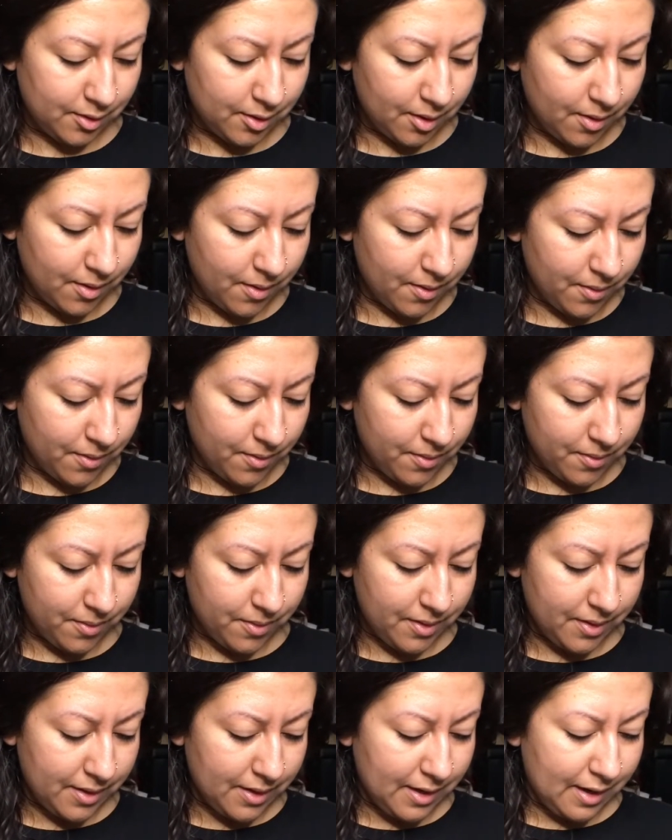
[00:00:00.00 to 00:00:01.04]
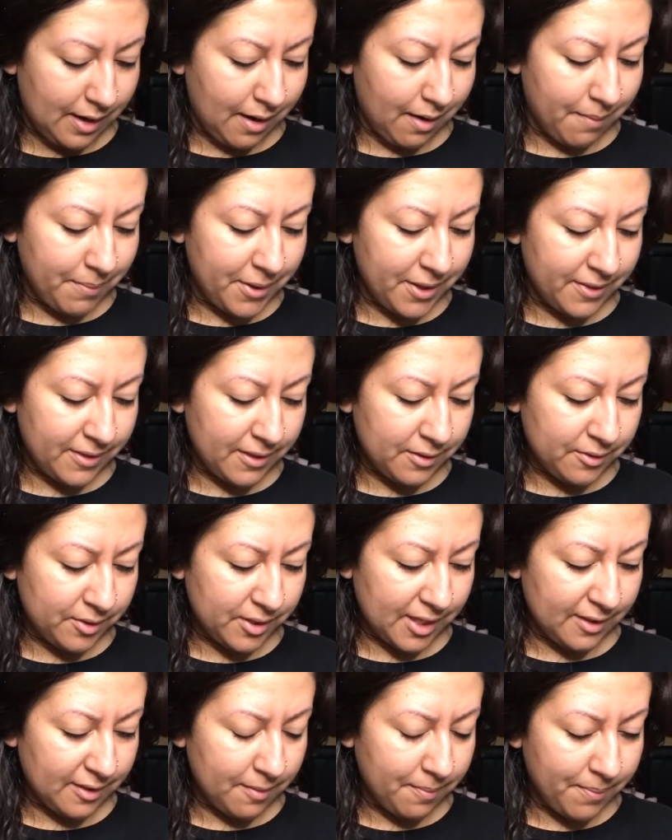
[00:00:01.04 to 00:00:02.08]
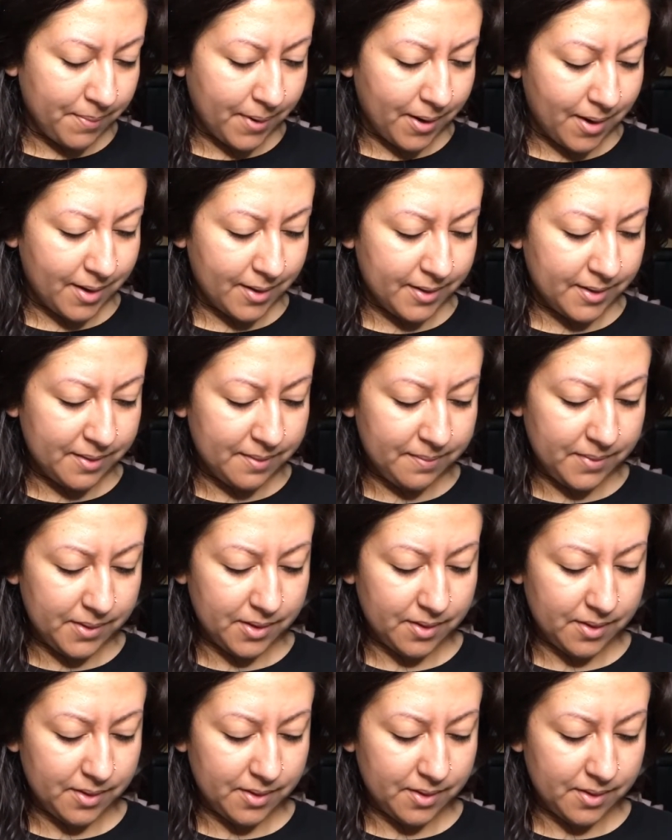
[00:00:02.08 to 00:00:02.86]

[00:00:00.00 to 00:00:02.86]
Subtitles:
So I'll put those at the bottom.